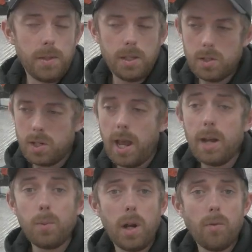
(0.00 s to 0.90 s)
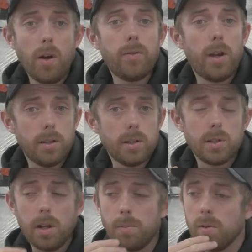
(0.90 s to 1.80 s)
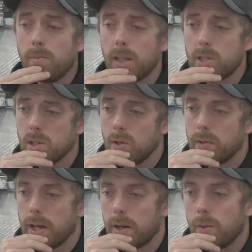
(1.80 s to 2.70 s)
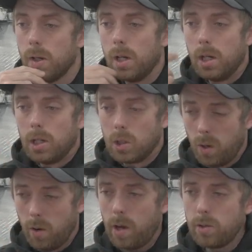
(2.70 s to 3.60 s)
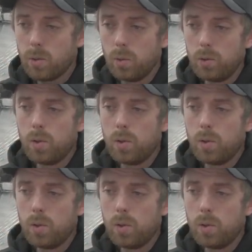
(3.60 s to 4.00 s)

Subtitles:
this and when I rough cut this a number of months ago now, to where I thought you